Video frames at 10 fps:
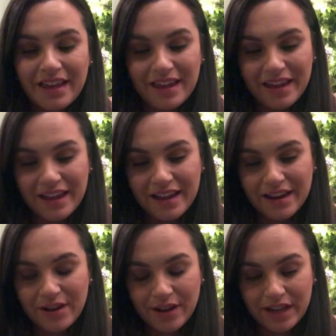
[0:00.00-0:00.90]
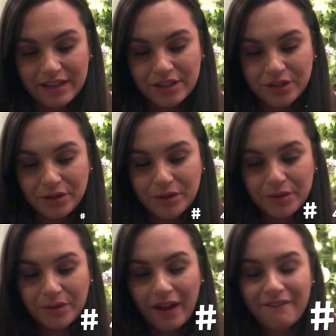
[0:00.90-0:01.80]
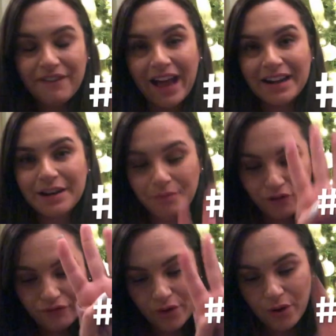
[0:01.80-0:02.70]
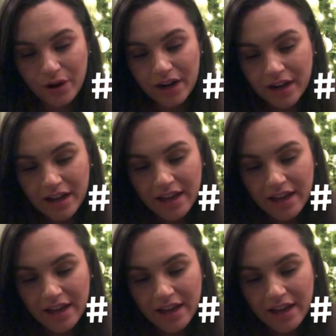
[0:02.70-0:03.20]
And okay, so fact number four